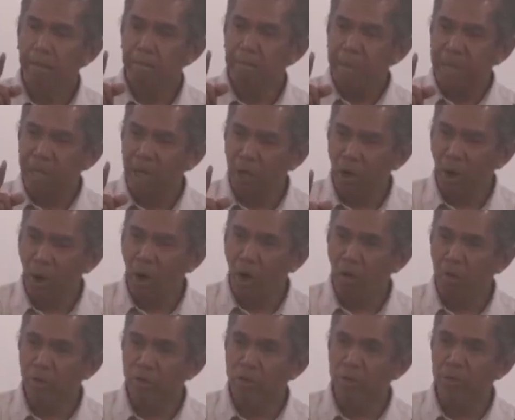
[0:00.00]

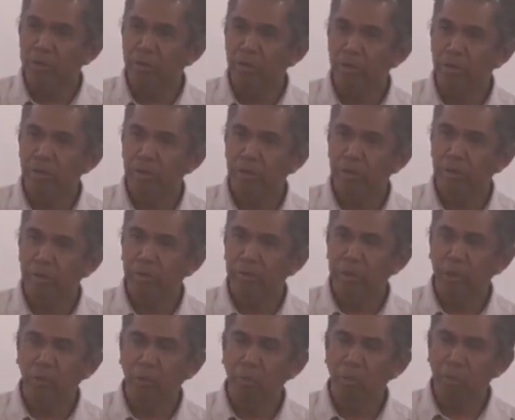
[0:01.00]
Because
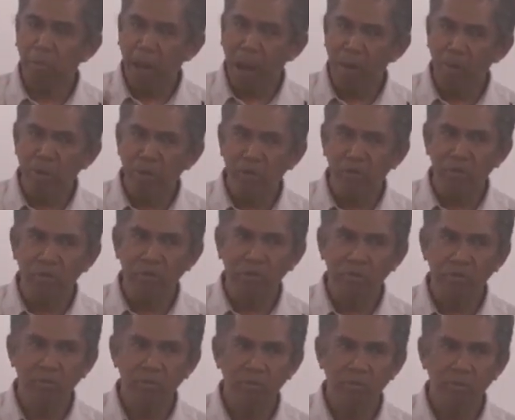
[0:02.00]
the comparison
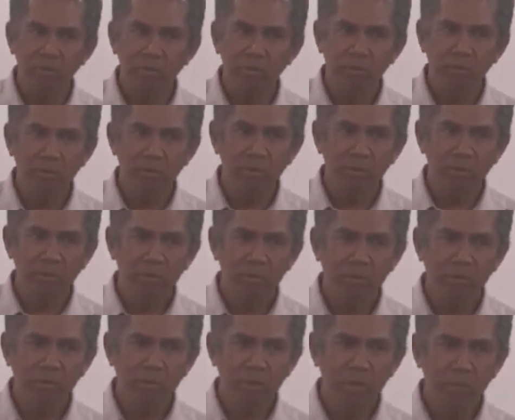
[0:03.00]

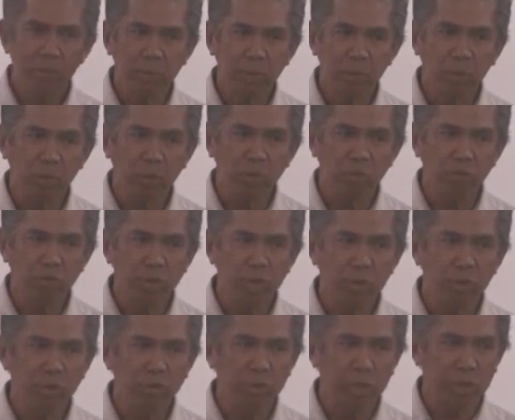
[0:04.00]
is between
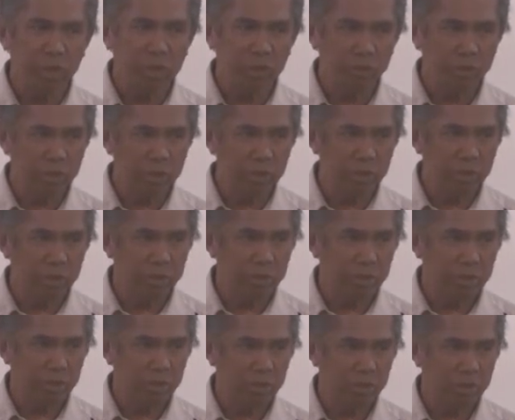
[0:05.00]
Jesus and the church.